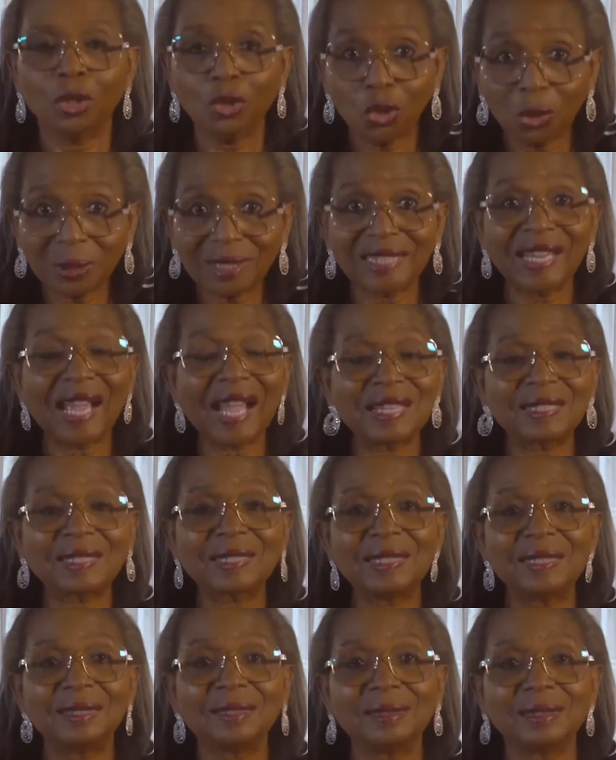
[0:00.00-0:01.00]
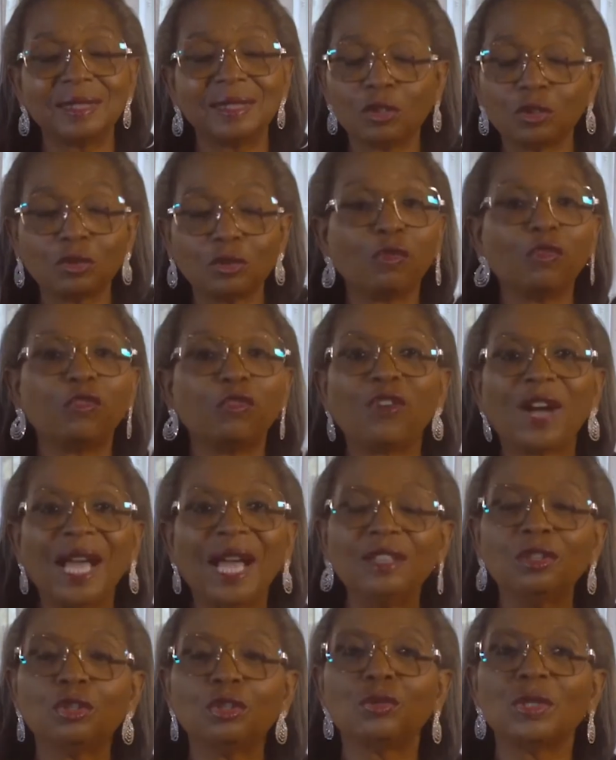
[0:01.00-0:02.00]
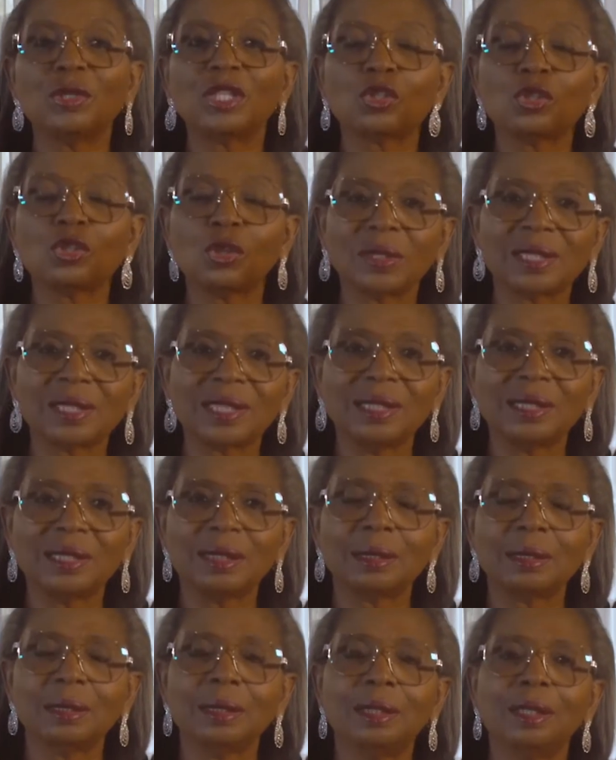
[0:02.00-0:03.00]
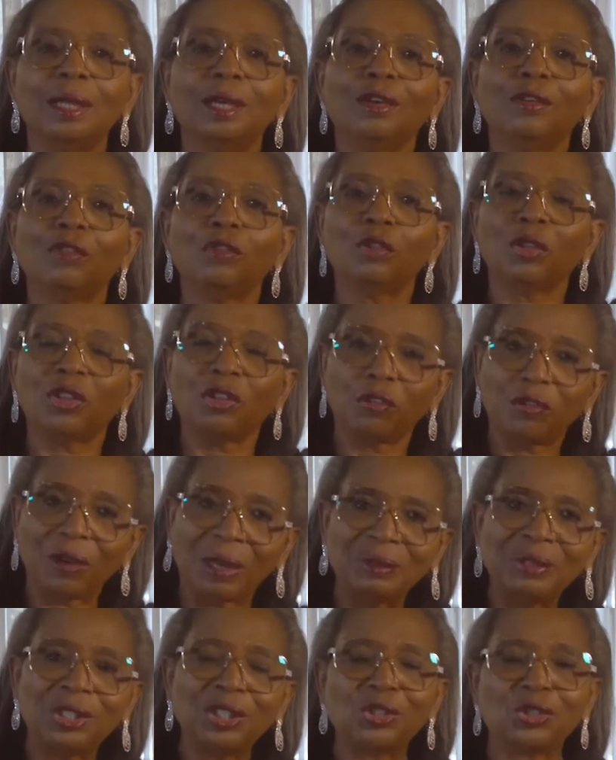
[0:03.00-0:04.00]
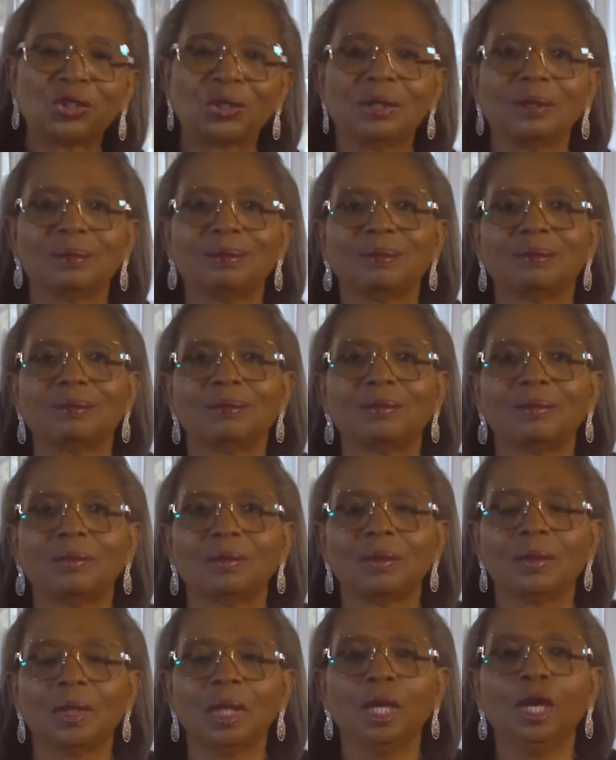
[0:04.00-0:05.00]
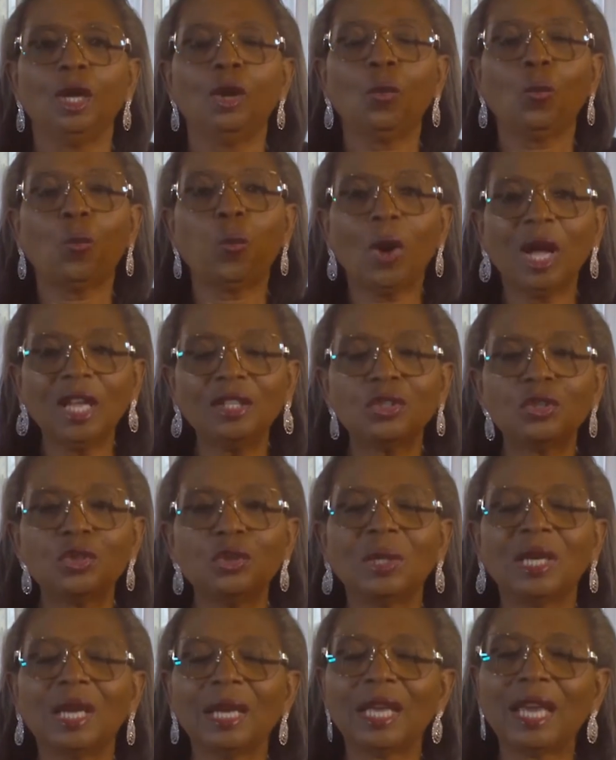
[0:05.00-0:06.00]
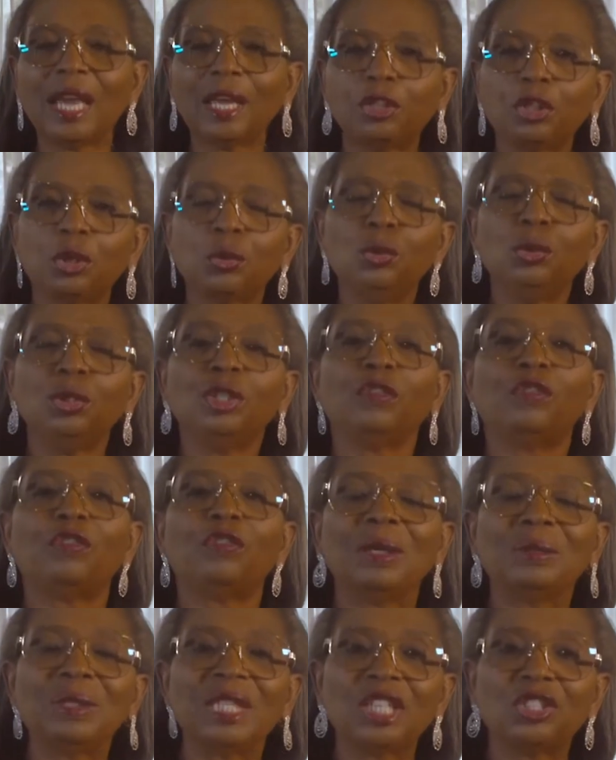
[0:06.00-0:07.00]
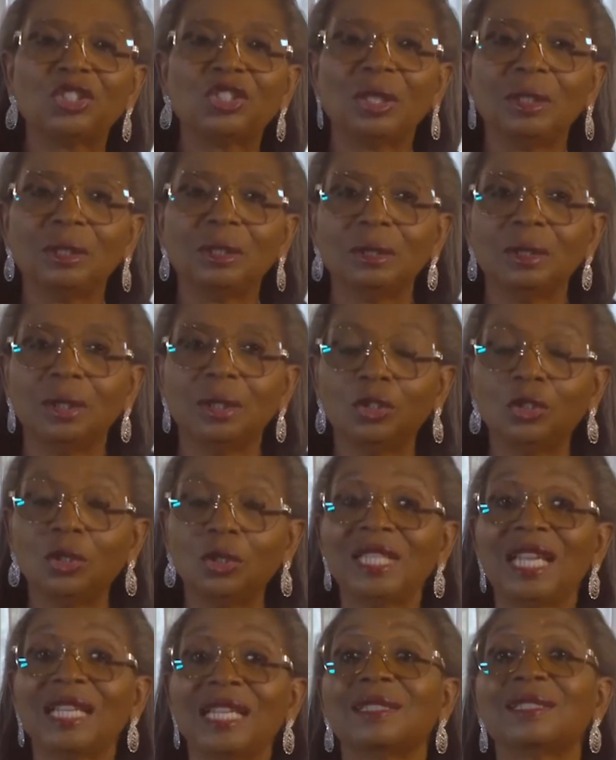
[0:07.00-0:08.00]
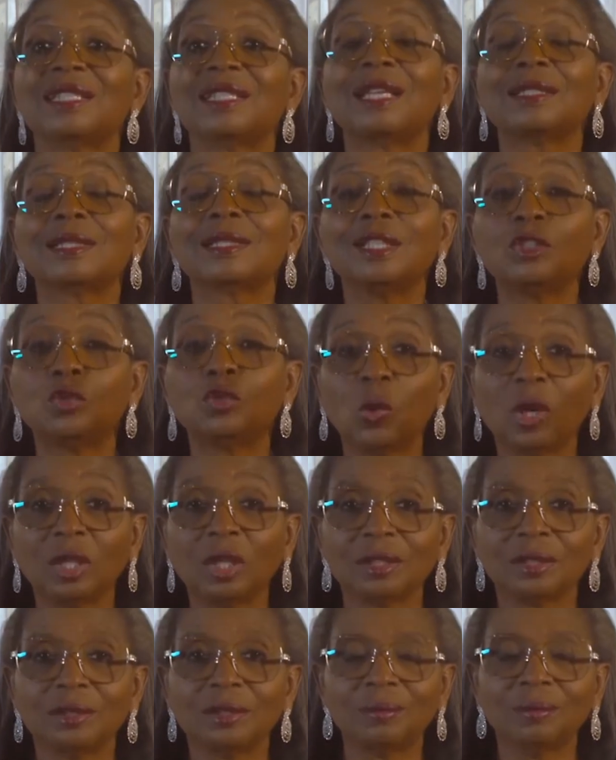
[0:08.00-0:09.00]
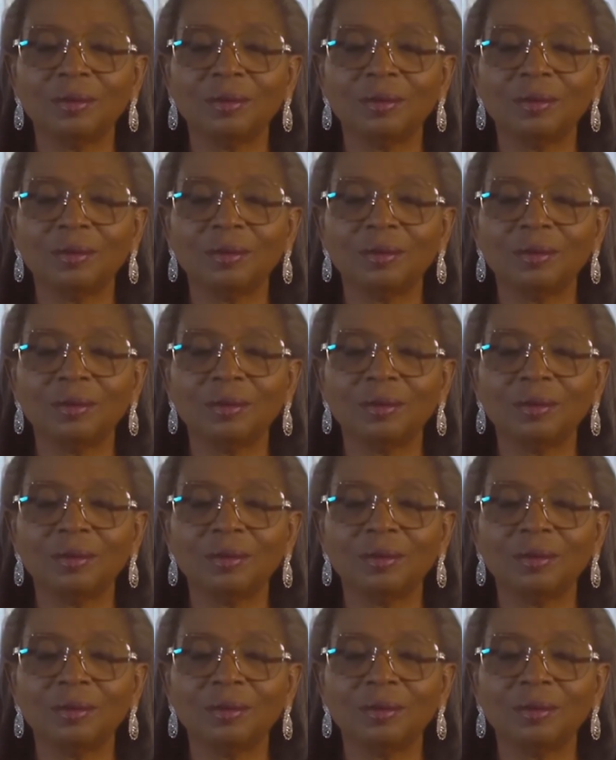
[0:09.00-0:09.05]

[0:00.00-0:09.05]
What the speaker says: Your task is to find the resources for the foundation. Once you can get through the foundation, your next task is what?